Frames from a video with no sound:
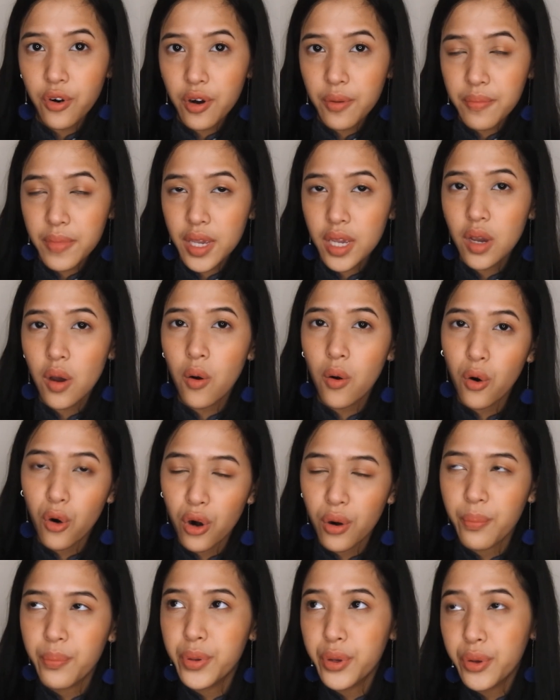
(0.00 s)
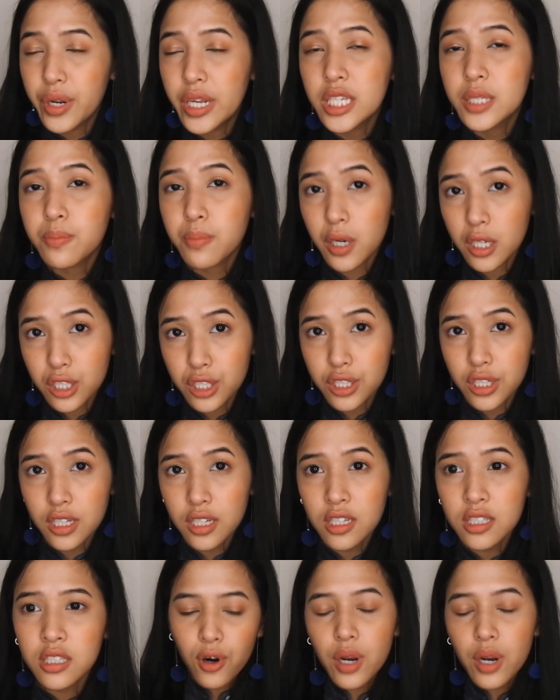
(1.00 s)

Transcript: for me, or beauty sponges.